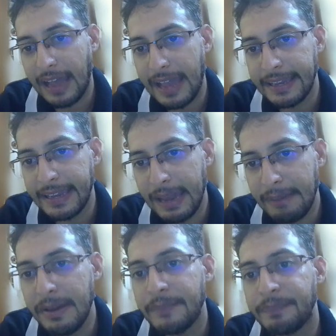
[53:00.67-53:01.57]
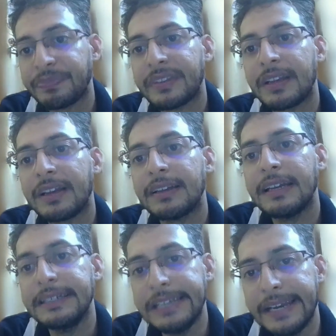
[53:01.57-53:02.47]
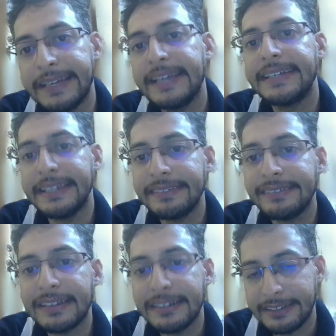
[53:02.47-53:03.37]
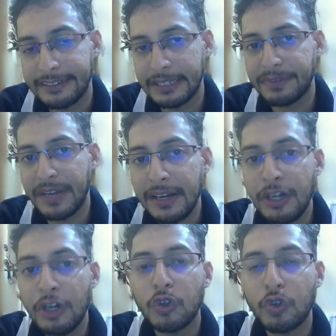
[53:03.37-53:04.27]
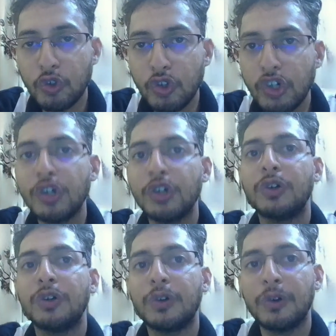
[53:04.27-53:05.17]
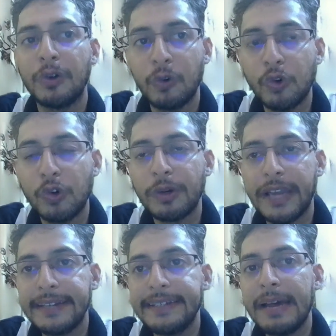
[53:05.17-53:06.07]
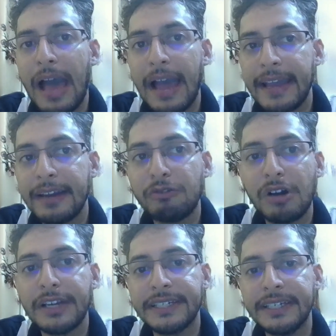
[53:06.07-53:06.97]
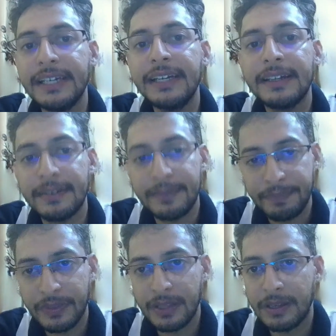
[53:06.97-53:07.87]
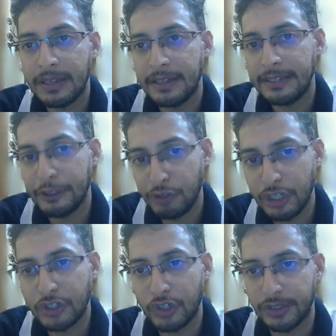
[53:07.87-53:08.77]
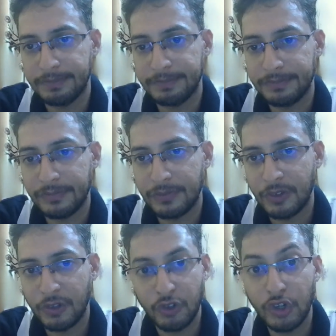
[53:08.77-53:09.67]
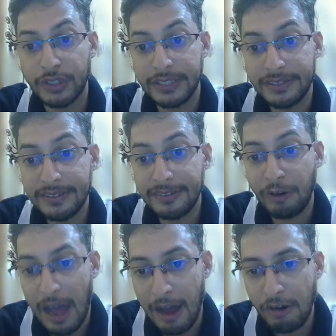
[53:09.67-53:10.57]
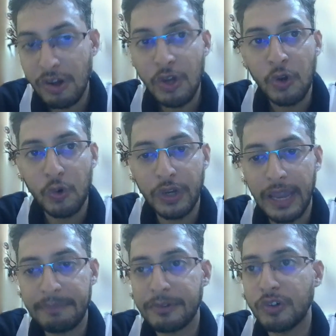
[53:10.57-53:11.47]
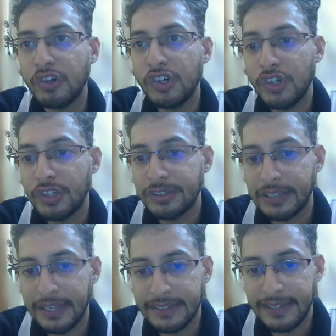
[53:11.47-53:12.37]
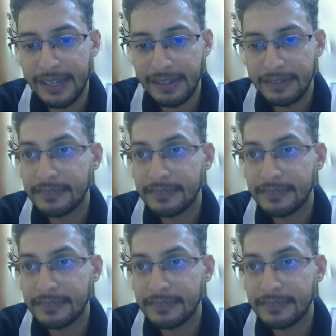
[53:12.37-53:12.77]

I have deleted this descriptor to go get the higher quality equation. So this is how we have to select the